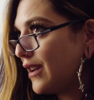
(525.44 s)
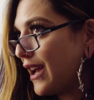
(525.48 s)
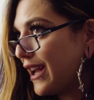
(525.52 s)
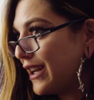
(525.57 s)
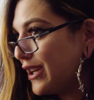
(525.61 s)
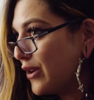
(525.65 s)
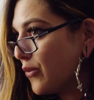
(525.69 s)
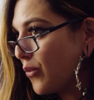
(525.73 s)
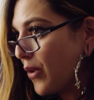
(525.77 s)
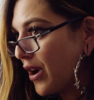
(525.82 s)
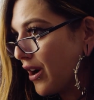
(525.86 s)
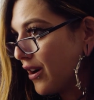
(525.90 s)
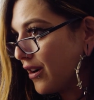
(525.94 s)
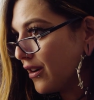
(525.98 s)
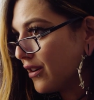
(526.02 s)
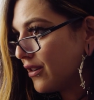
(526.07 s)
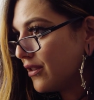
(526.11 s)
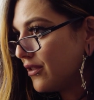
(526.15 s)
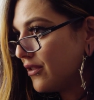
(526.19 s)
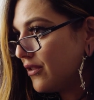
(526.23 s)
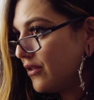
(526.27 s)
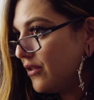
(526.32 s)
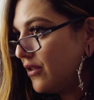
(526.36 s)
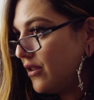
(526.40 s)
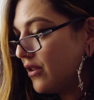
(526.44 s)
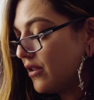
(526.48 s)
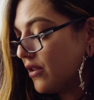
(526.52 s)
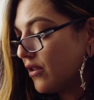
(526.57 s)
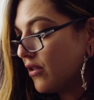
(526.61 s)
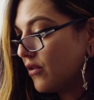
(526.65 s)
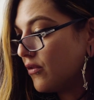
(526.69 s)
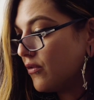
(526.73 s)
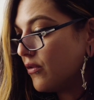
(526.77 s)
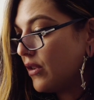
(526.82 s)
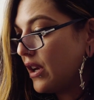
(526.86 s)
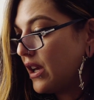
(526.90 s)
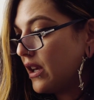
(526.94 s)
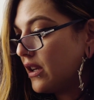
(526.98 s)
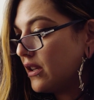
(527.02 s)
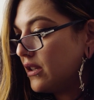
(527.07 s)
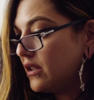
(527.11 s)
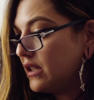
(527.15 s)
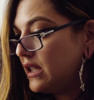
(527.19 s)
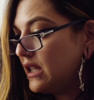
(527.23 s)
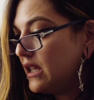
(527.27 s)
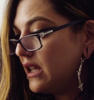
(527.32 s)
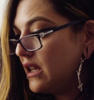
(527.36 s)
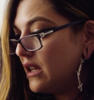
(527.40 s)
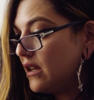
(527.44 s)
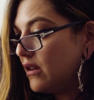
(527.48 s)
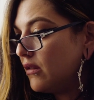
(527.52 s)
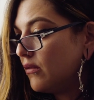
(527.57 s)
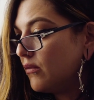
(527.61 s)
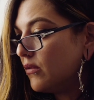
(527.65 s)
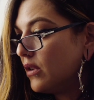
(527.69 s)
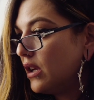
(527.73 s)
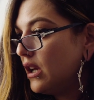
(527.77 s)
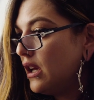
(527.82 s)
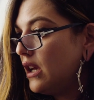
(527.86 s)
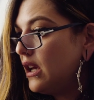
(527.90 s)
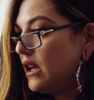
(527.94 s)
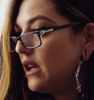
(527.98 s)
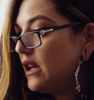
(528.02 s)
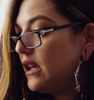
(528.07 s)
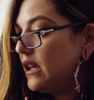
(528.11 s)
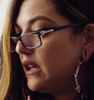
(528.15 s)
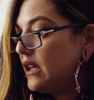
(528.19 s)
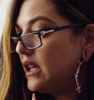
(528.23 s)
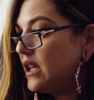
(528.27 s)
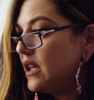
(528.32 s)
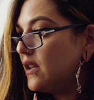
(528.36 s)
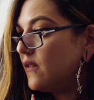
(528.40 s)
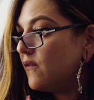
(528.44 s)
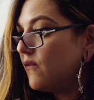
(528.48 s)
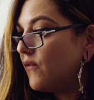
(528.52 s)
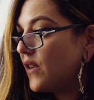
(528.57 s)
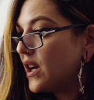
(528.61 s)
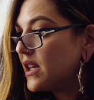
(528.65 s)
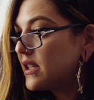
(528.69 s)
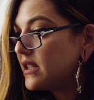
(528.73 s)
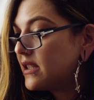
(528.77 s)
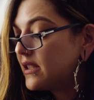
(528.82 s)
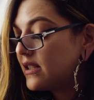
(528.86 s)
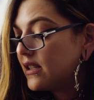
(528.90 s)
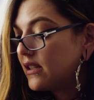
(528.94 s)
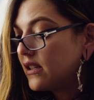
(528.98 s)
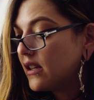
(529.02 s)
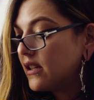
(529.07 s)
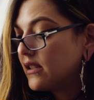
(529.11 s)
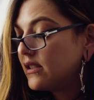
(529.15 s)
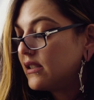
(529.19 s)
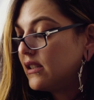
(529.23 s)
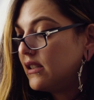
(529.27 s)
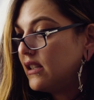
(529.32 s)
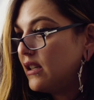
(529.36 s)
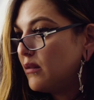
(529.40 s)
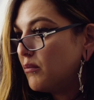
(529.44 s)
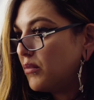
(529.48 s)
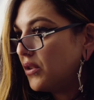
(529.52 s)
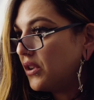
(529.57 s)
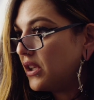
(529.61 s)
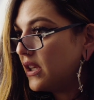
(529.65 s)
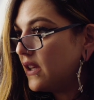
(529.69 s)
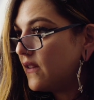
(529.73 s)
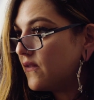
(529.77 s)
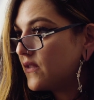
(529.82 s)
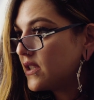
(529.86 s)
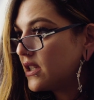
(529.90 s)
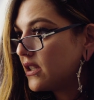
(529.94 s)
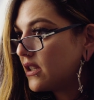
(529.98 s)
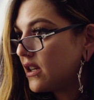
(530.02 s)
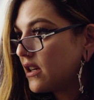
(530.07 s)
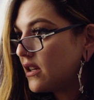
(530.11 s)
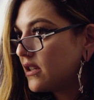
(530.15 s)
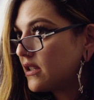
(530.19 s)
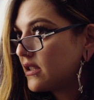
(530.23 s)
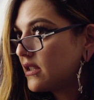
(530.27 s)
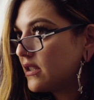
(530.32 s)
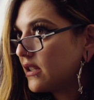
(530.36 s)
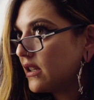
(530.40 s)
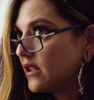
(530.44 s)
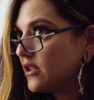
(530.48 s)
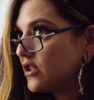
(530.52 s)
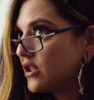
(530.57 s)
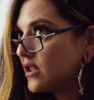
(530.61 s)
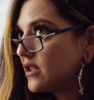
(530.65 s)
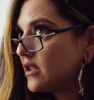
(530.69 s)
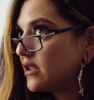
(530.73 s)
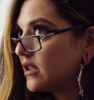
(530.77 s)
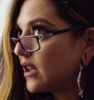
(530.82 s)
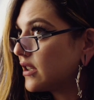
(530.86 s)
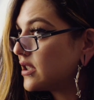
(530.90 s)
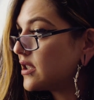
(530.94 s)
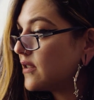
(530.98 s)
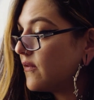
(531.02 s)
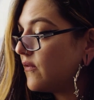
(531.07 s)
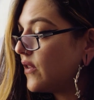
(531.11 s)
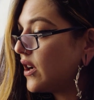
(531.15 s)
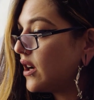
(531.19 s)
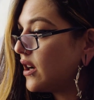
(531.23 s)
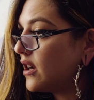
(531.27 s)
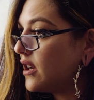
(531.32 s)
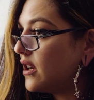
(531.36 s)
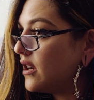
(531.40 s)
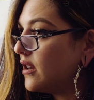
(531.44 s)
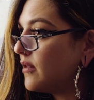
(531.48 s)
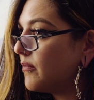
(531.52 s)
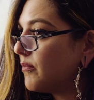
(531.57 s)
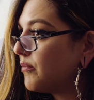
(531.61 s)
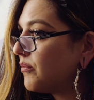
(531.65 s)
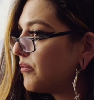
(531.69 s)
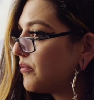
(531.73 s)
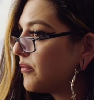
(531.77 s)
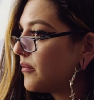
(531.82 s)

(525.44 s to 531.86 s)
anywhere, you know? And he invests in us and he believes in us, and that's a very,